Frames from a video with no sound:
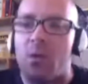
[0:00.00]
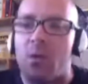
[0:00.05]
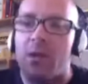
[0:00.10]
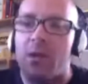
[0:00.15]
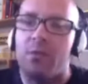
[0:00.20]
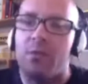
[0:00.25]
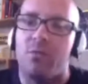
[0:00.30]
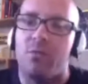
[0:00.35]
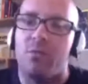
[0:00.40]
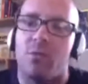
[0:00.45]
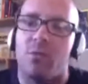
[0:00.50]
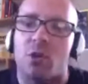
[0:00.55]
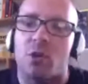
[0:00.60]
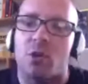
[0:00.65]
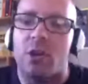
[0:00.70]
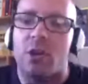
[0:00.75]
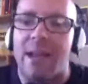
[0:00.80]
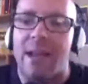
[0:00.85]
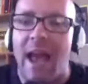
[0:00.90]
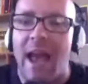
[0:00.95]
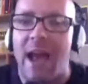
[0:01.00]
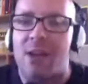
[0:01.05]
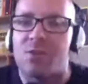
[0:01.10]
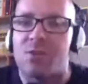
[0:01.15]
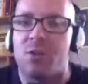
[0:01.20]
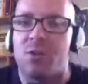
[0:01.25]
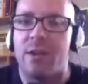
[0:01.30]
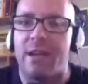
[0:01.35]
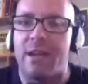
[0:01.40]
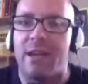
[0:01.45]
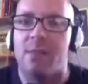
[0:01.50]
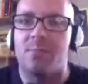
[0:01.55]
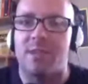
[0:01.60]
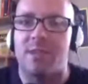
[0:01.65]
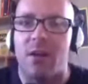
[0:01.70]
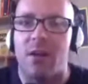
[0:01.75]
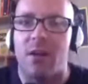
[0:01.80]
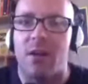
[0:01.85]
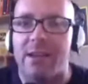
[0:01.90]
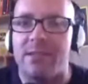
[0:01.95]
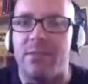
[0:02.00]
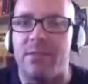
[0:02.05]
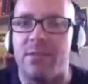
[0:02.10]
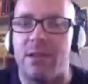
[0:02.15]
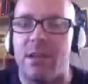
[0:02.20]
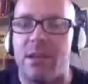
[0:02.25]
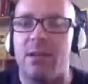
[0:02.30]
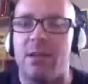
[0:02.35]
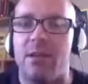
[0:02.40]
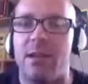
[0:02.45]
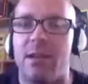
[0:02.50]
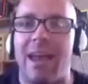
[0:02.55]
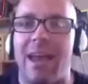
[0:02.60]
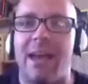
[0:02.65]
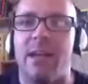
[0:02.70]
learning actually comes out of that activity?